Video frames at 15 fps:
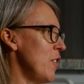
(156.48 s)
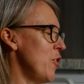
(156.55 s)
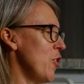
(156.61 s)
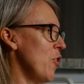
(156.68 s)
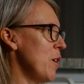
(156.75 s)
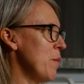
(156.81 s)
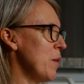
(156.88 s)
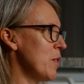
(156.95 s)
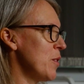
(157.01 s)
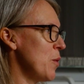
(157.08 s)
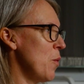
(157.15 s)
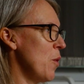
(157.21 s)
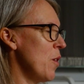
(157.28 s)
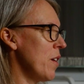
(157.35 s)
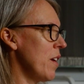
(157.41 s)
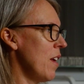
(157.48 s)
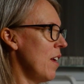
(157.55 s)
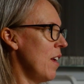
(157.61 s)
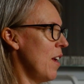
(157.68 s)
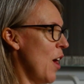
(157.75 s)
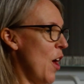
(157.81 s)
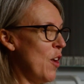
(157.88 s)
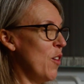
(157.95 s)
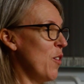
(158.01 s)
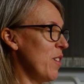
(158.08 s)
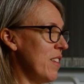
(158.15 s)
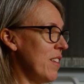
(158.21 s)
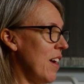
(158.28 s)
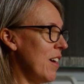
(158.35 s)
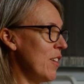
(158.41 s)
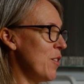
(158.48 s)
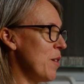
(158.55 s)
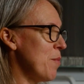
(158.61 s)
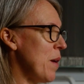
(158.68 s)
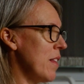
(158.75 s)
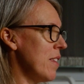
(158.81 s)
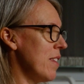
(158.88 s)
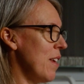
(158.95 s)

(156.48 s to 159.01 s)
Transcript: enjoyable to work alongside other Band